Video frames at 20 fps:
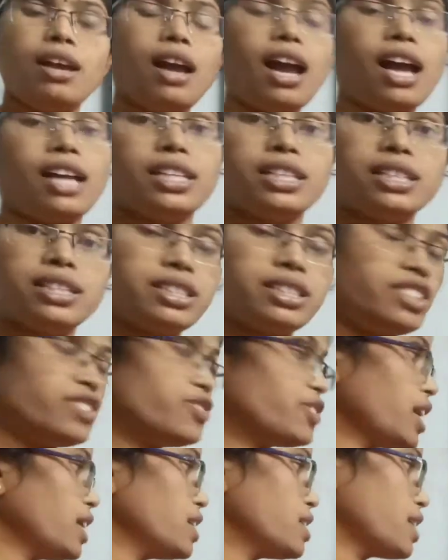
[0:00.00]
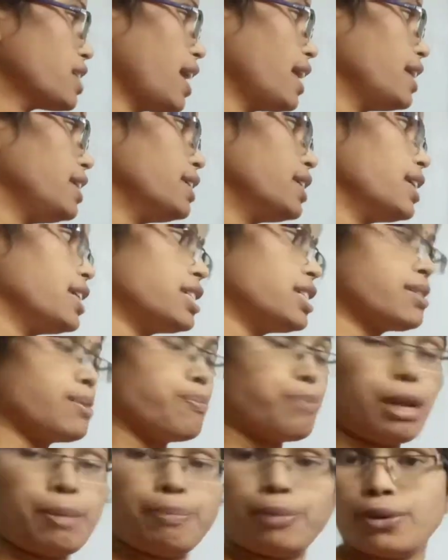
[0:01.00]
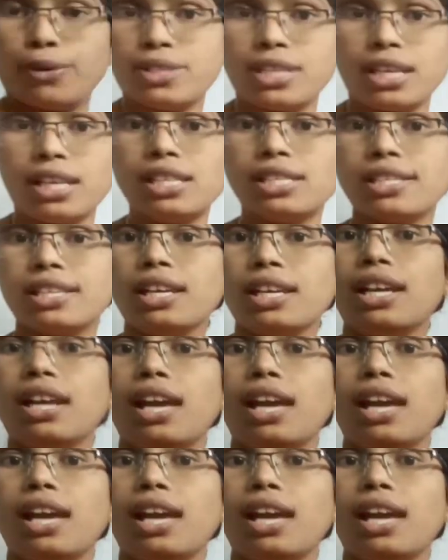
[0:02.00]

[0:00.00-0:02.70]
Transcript: and different scientist proposals,